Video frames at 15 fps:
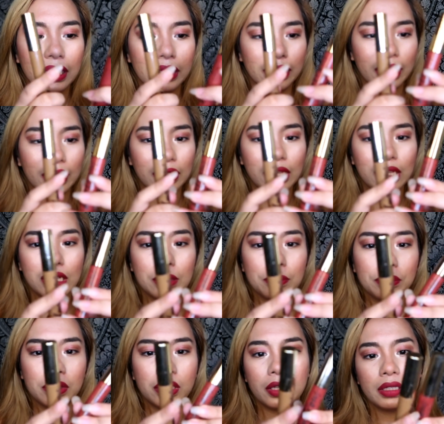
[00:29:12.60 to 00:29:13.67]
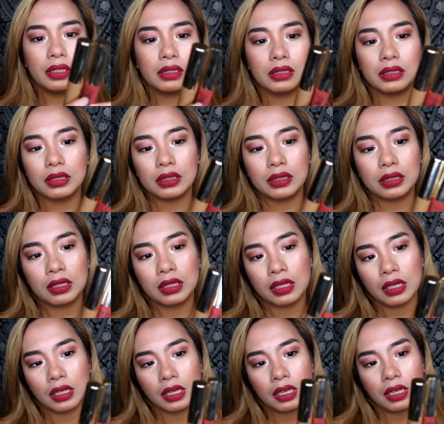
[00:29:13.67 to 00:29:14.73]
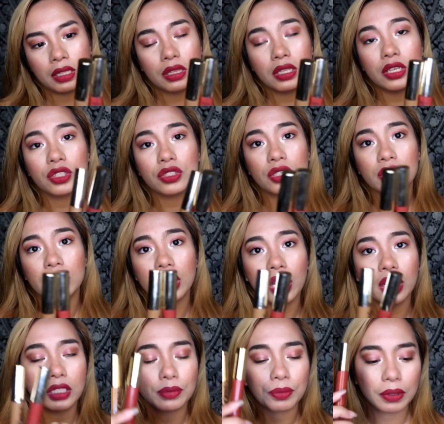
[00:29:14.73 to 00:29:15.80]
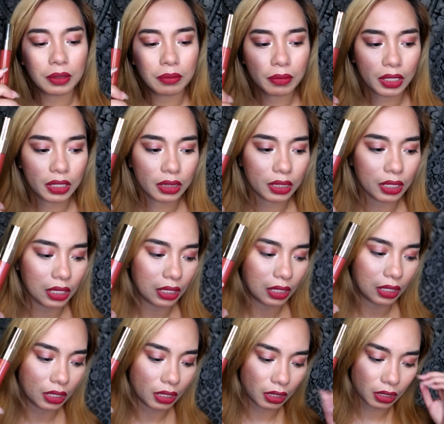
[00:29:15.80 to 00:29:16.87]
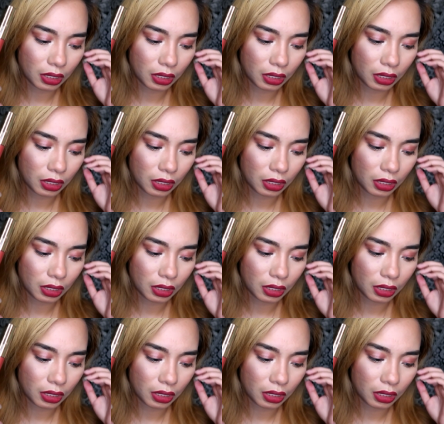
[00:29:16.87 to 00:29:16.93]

Yeah, the lip tints. These are nice, pigmented.